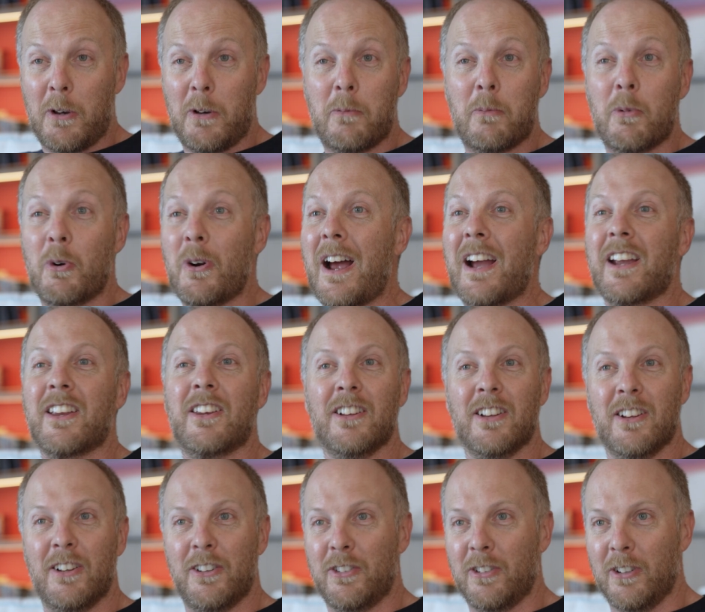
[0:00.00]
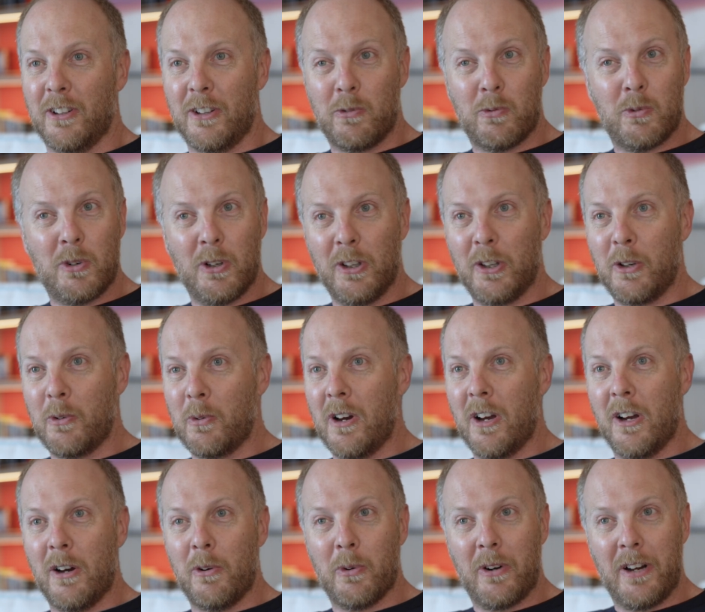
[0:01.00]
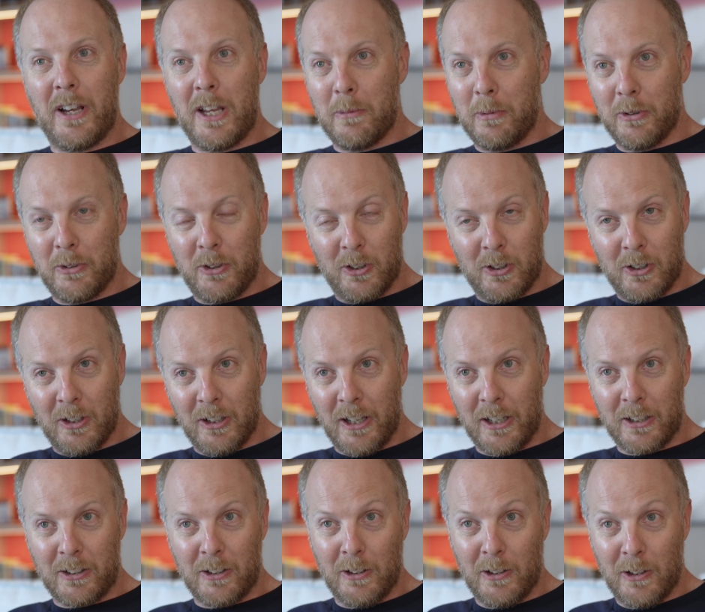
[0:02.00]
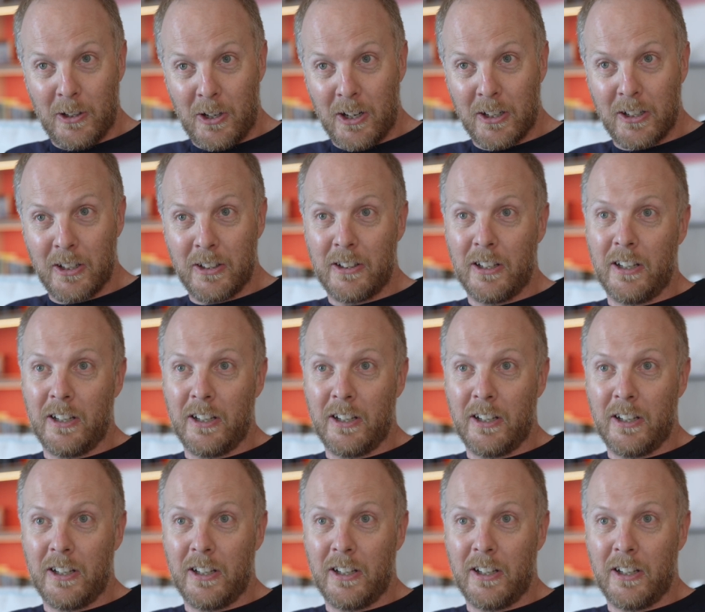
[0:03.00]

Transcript: miraculously really well, we're able to collect a lot of